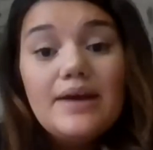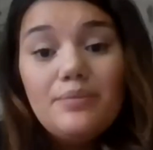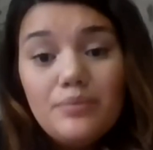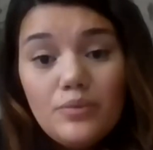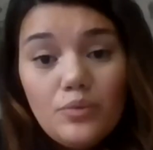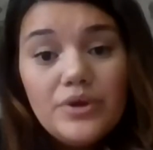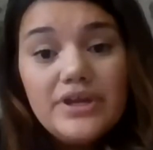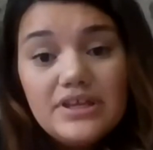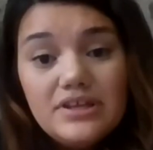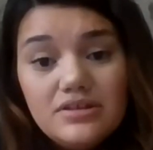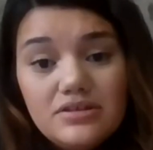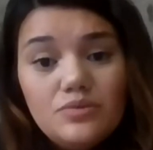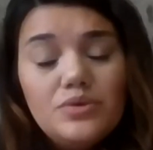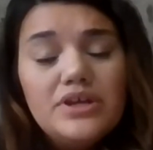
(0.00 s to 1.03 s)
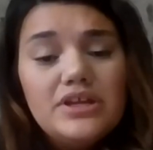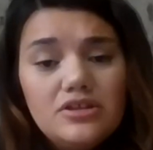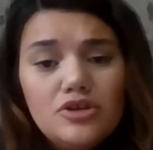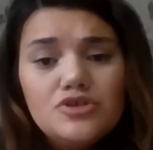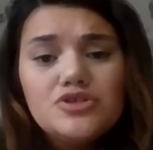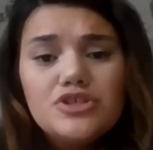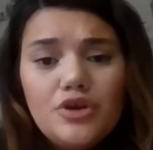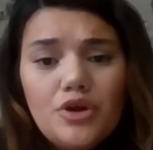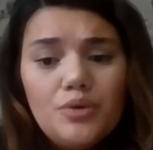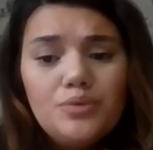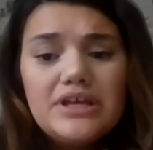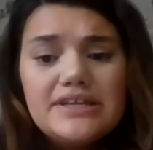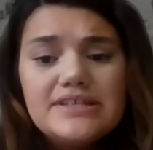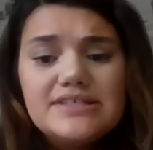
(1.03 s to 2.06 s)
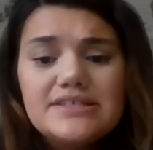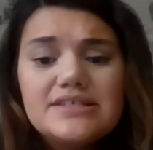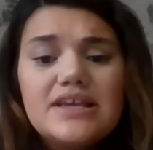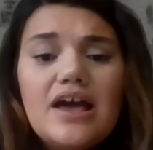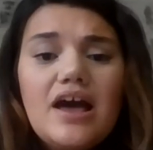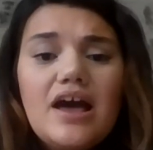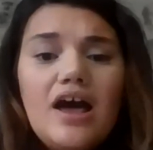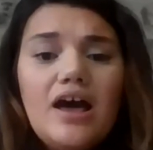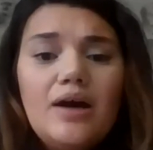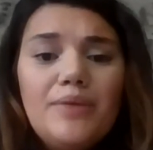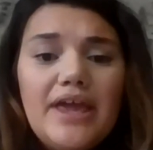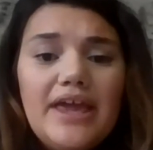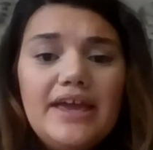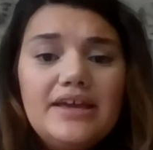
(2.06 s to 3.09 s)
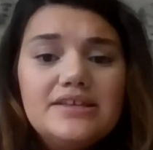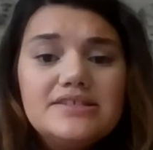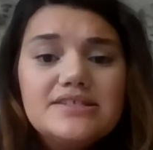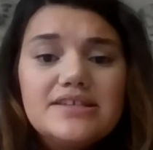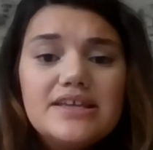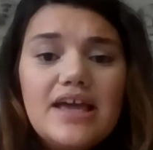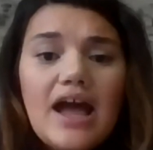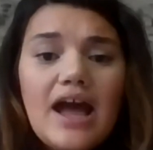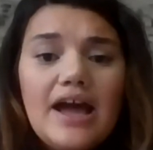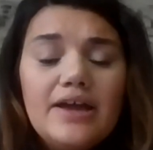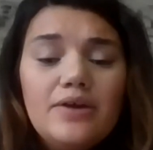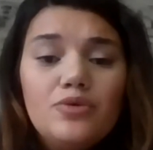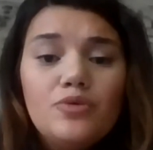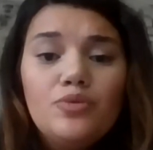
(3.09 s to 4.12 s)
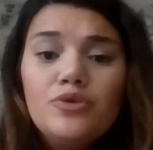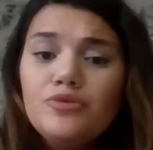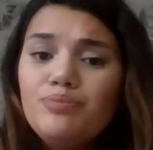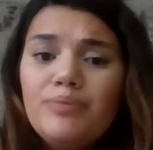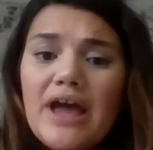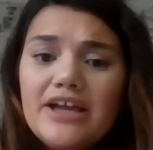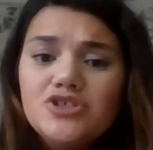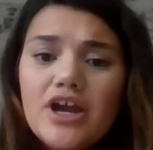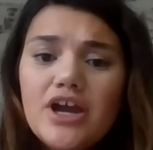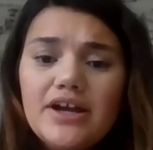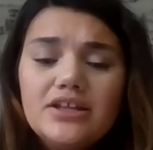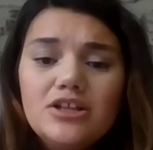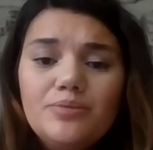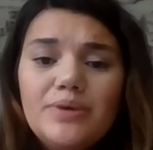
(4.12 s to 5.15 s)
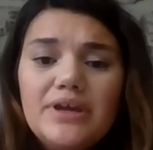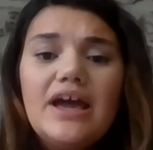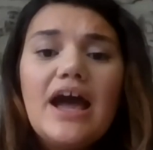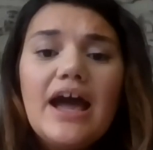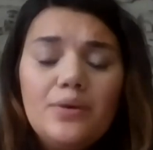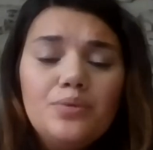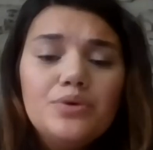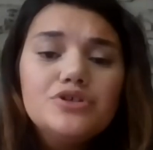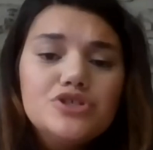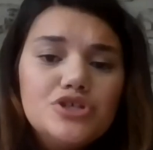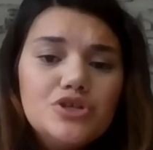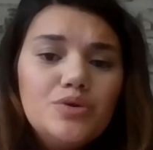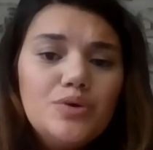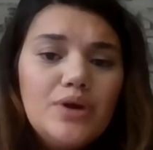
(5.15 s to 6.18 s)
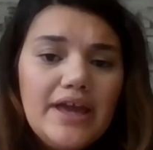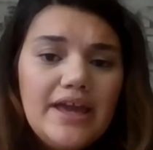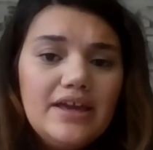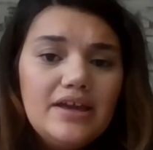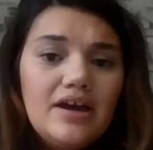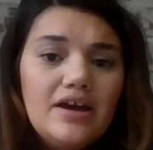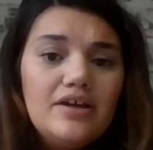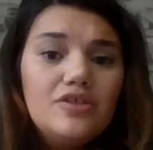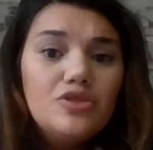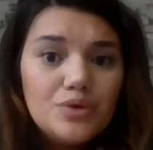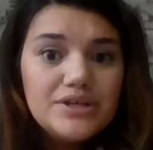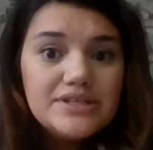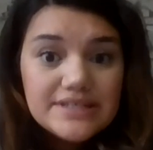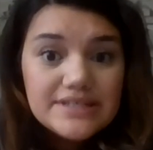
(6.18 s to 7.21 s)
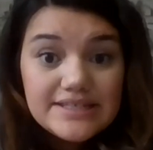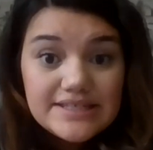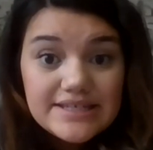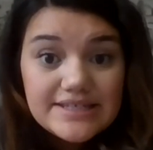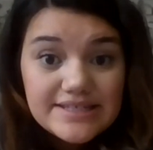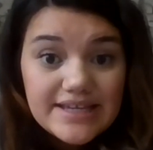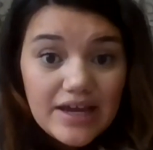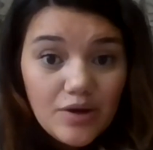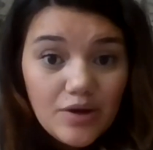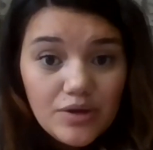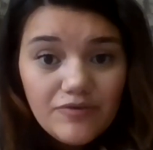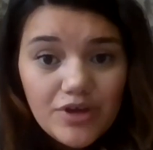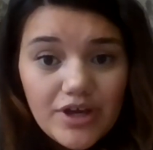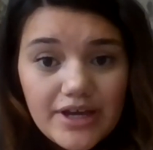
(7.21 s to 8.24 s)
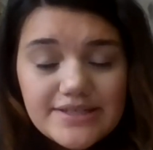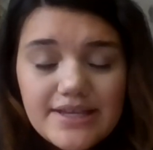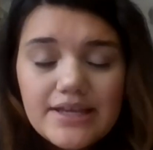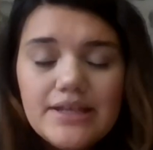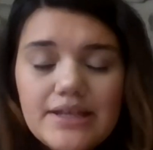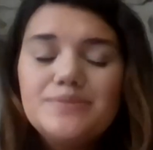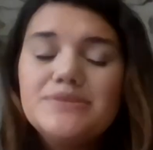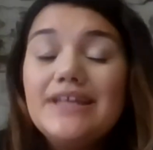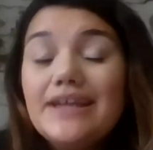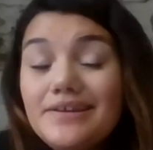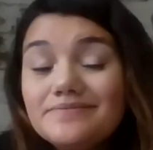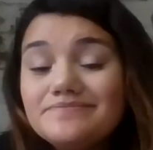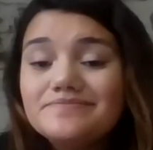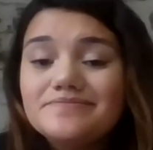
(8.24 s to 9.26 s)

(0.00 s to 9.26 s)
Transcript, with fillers: Yep. We can we can use their own lists. Um, and I will backtrack a little bit. I will do a, a three cent discount if you guys sign up today.